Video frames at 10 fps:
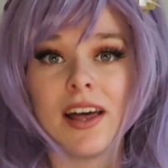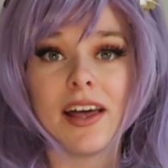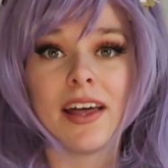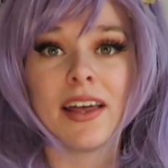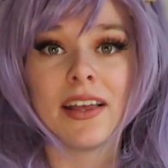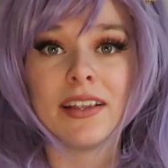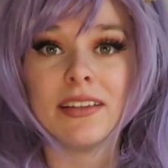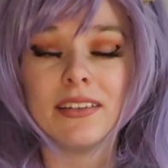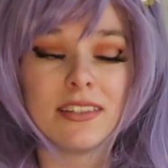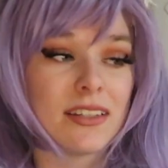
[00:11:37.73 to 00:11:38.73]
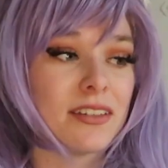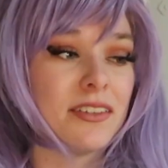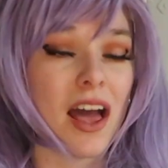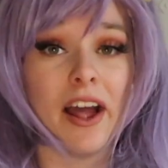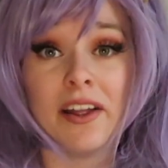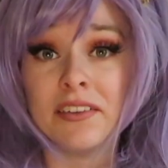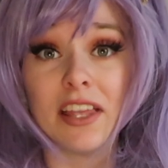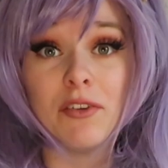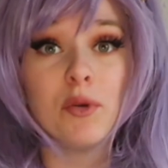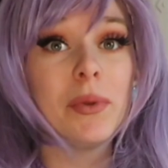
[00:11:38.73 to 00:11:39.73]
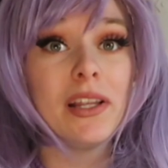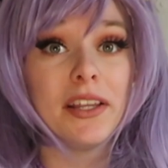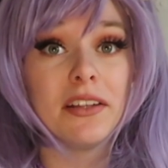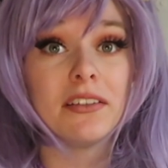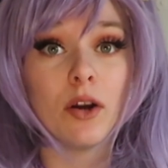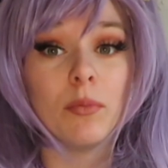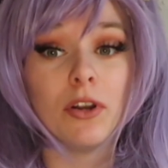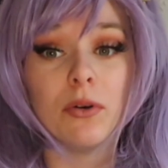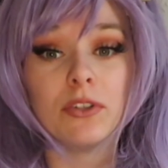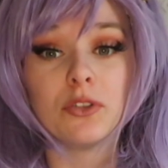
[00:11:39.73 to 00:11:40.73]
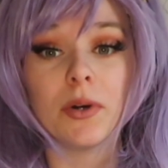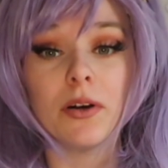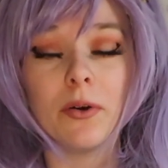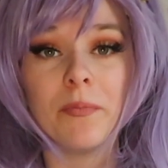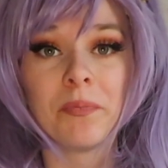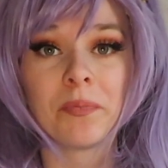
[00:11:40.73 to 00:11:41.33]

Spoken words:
and they will be linked down below as well.